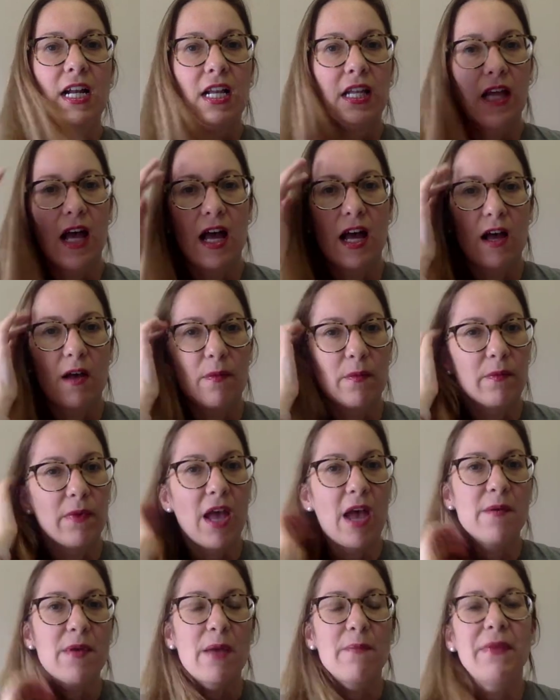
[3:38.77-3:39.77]
Um,
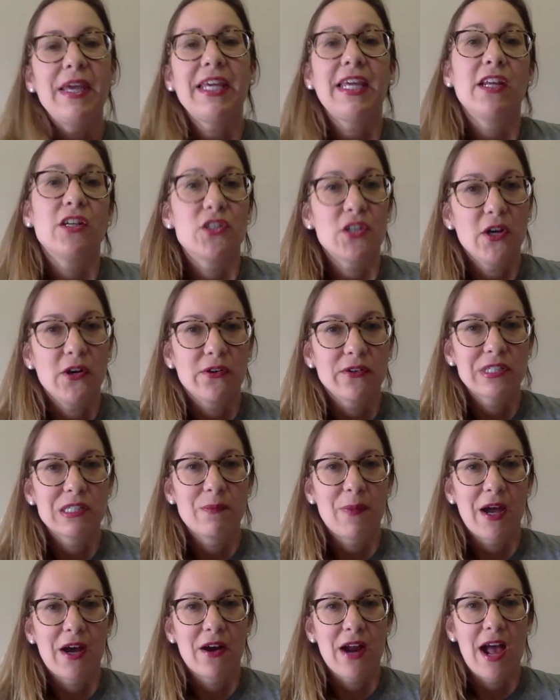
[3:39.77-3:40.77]
I'm, I'm, making jokes
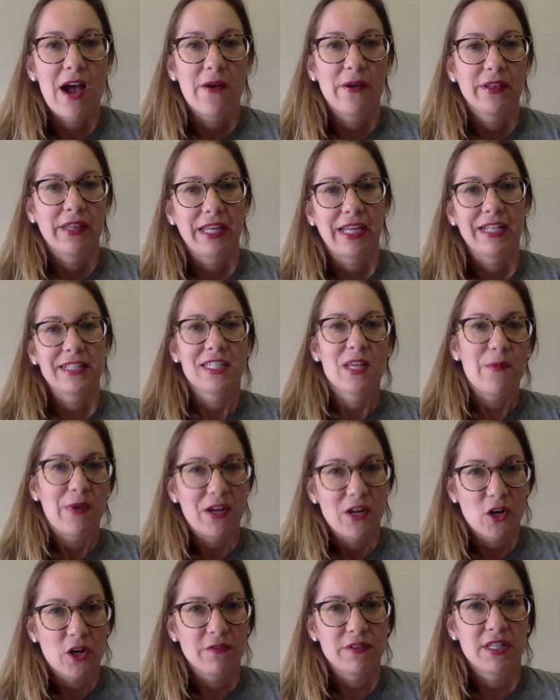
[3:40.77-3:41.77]
about how it like gets on my
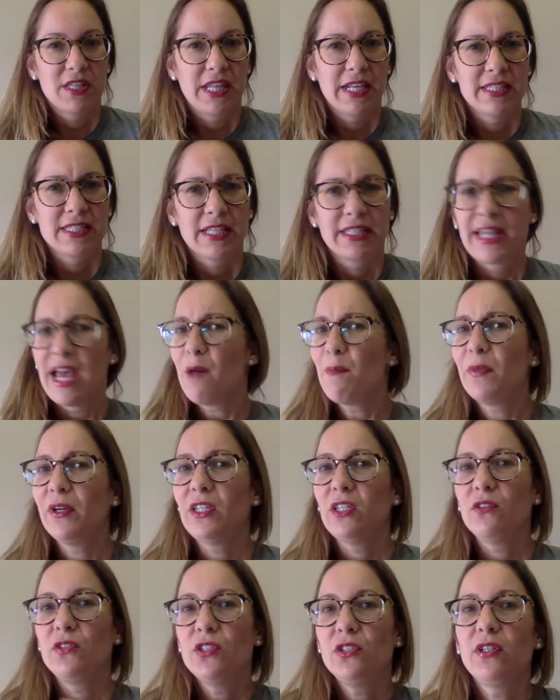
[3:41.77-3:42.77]
nerves and things like that, but
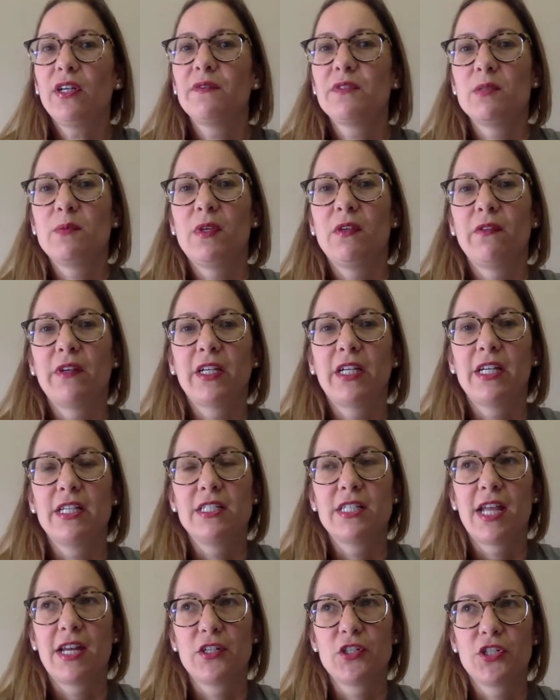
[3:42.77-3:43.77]
you do have to be very
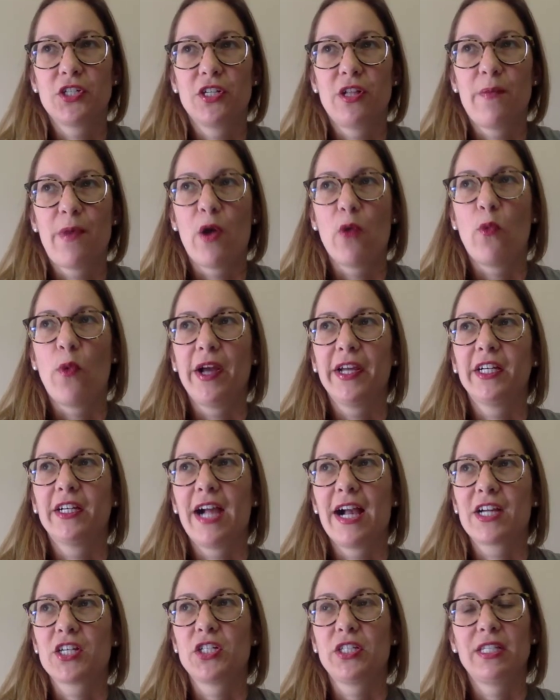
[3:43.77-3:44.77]
intentional about what you're
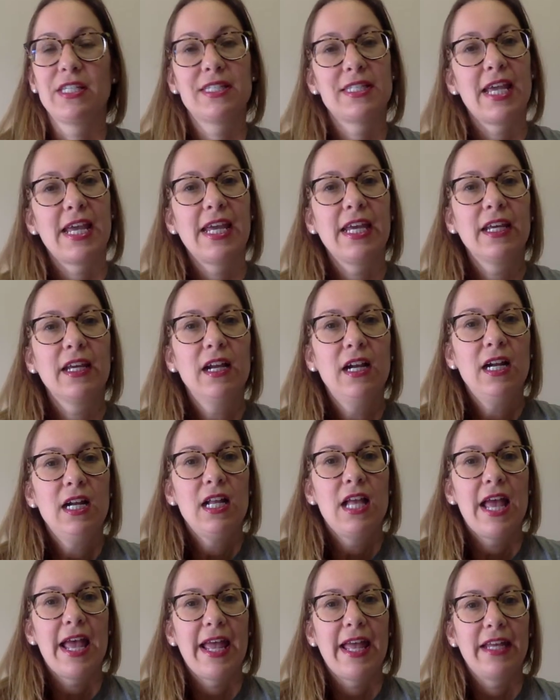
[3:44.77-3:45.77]
actually saying
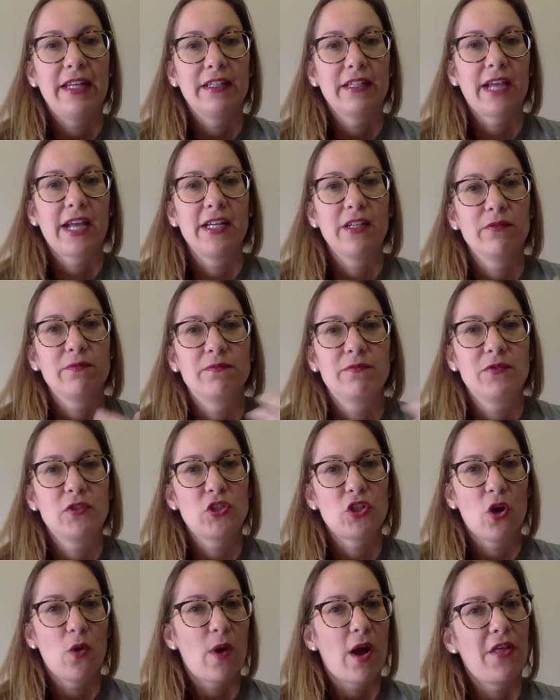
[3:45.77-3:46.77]
and kind of
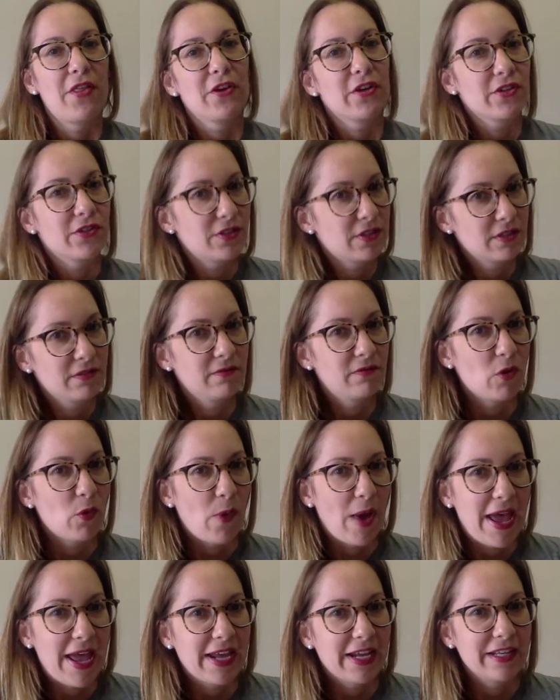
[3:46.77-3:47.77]
show others the
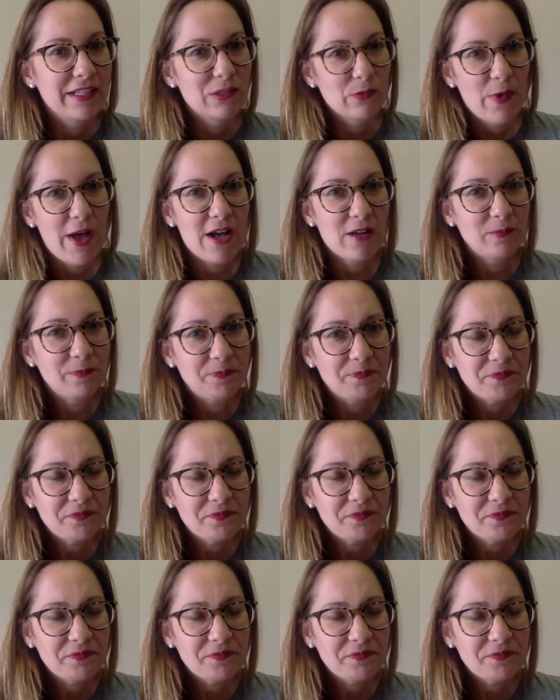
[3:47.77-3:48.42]
way as well.